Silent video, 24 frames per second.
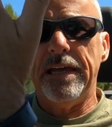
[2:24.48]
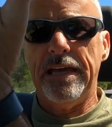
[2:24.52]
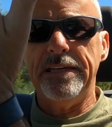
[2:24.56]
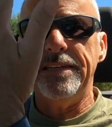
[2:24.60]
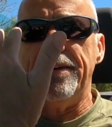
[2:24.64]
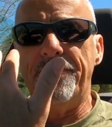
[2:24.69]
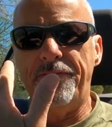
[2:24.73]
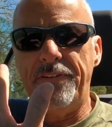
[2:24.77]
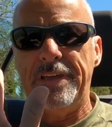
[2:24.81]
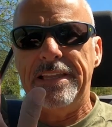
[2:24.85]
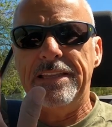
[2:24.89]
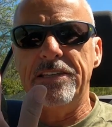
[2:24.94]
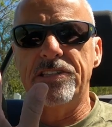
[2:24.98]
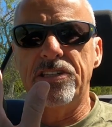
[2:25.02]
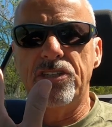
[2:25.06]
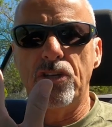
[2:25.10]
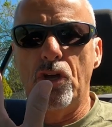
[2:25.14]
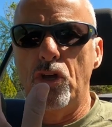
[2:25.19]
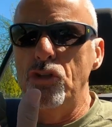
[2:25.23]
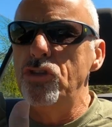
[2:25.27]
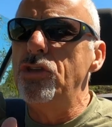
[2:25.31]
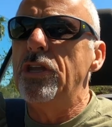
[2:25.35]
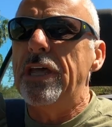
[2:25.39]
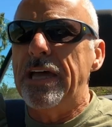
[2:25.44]
you feel the
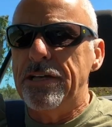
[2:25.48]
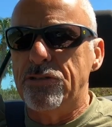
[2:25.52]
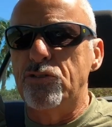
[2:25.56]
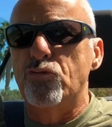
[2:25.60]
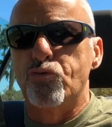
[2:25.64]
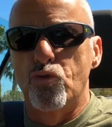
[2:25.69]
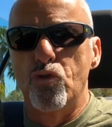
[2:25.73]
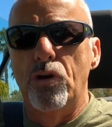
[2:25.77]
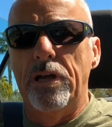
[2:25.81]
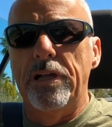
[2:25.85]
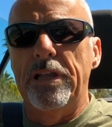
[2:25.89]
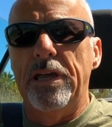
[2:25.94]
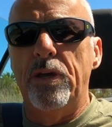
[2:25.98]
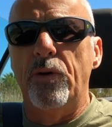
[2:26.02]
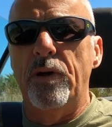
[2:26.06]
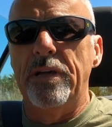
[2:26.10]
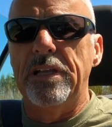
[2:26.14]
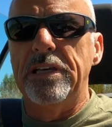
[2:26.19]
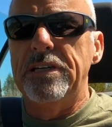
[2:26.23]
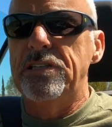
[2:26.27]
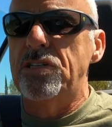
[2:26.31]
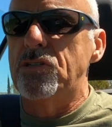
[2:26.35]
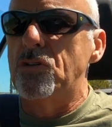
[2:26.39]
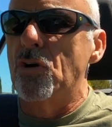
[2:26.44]
sun, it's really,
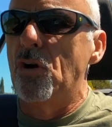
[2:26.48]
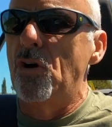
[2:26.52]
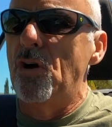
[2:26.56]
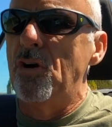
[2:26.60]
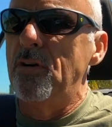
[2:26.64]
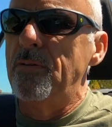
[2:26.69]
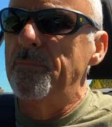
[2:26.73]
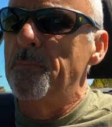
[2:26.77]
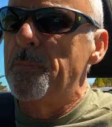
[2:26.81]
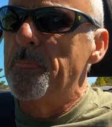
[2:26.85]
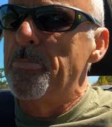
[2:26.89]
really strong.